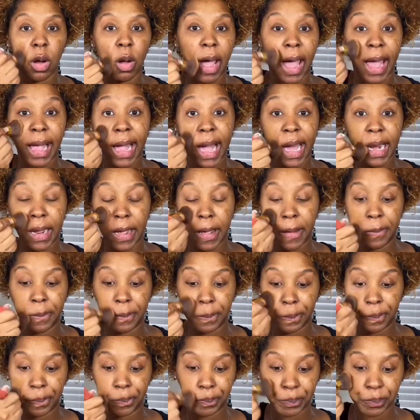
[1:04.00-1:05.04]
I got up
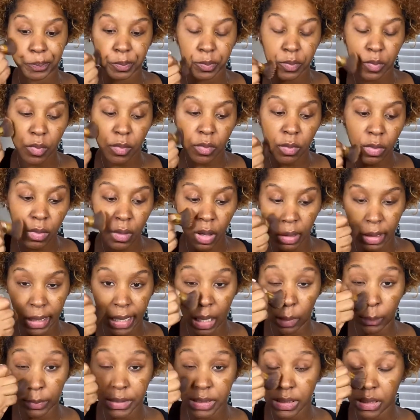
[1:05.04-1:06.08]
and I
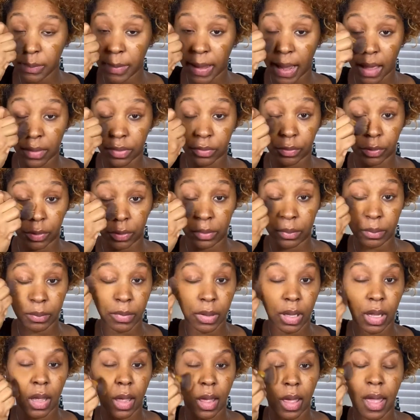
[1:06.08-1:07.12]
went to the bathroom
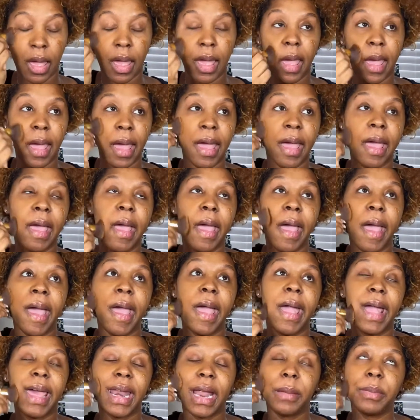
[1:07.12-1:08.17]

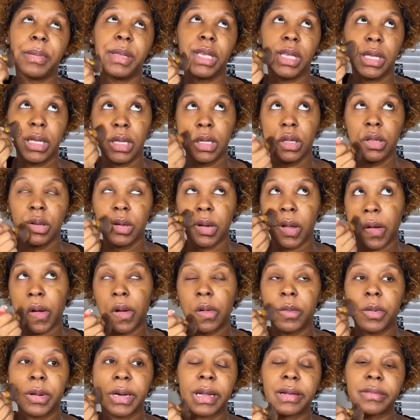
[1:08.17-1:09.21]
and I peed, you know,
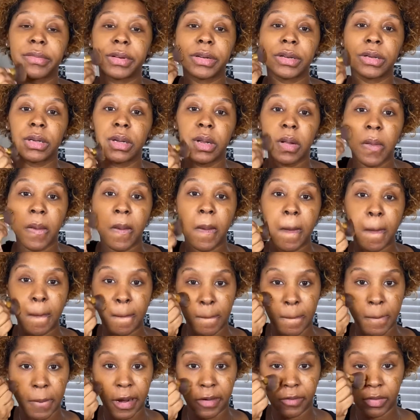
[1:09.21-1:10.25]
whatever.
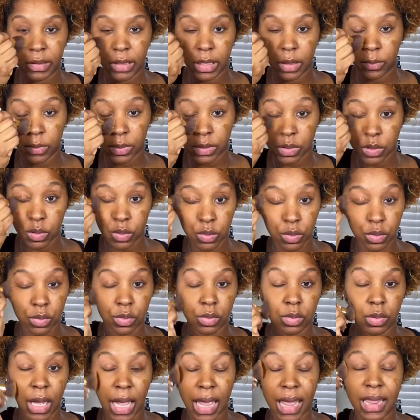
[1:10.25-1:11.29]
Everything was
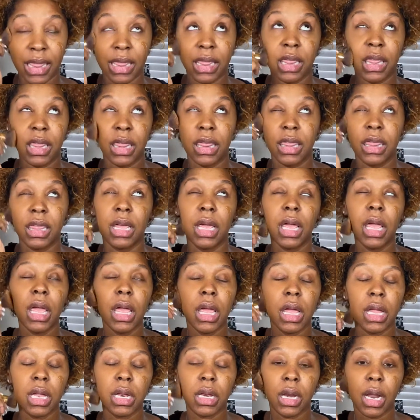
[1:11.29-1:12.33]
cool. And
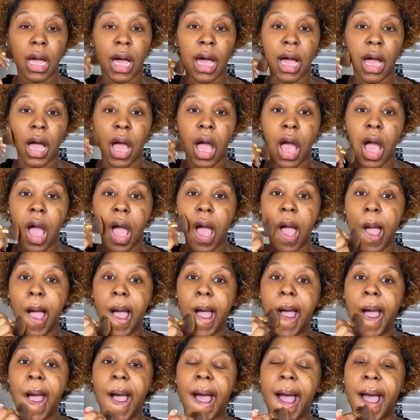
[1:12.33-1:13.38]
then
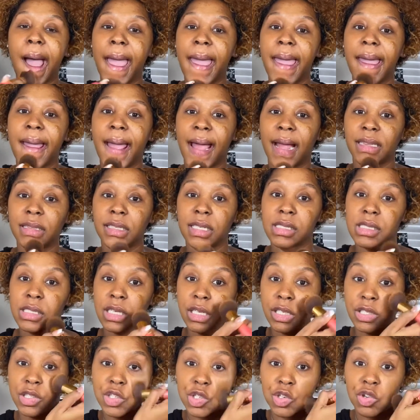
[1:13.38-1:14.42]
I had got this
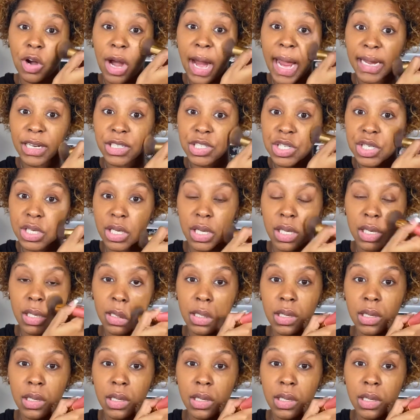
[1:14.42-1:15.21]
contraction.